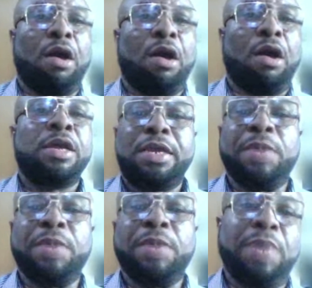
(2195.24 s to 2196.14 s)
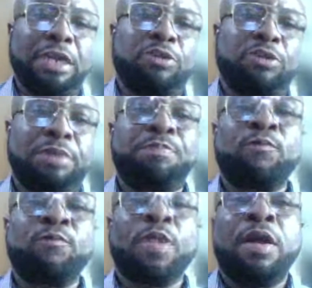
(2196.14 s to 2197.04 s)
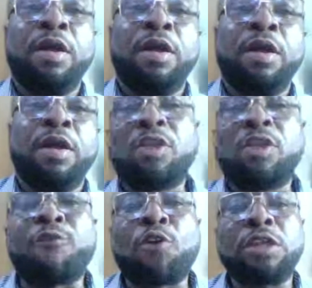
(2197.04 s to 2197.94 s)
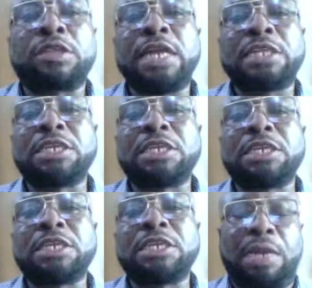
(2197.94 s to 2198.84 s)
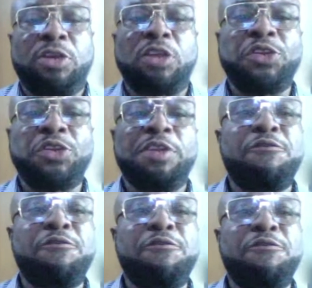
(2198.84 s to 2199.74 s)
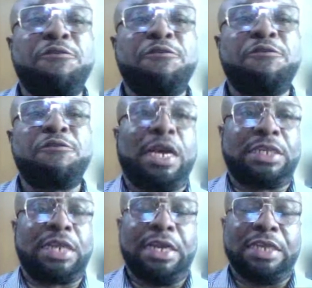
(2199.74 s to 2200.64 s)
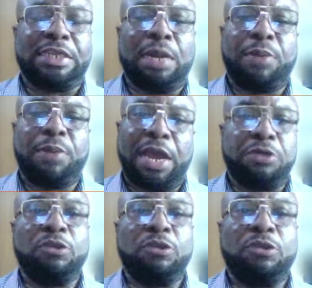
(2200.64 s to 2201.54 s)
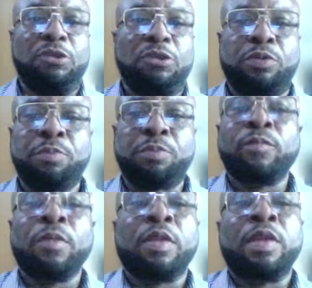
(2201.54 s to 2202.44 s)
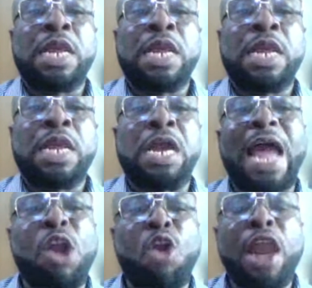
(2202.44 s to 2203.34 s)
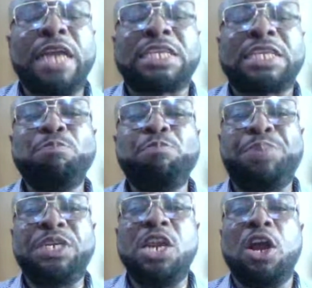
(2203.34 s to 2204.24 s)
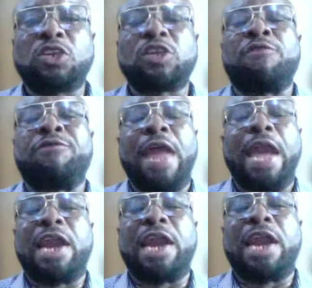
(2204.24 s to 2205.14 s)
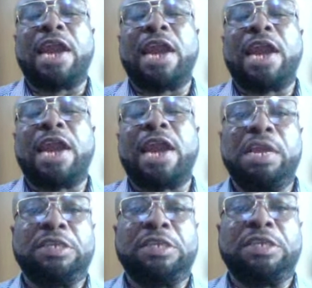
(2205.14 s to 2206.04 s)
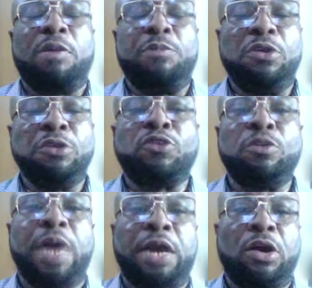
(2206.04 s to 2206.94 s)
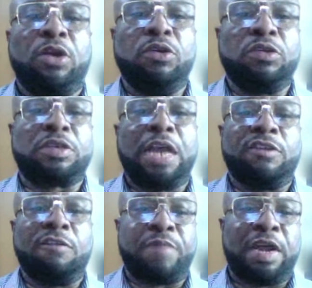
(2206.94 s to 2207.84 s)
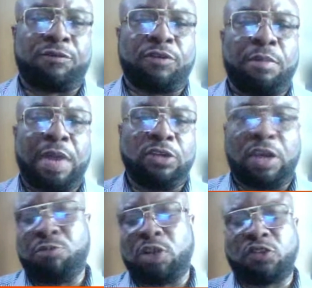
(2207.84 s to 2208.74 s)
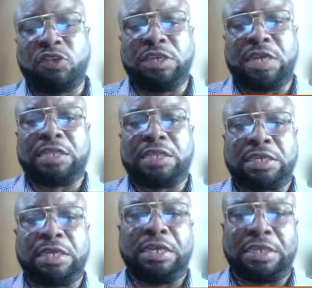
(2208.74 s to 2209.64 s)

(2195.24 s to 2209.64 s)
it mandatory. There are a lot of content creators. I'm just using Facebook as an example and YouTube. A lot of people are collecting billions of naira on daily basis from YouTube and all those kinds of platforms. I'm just using that as an example.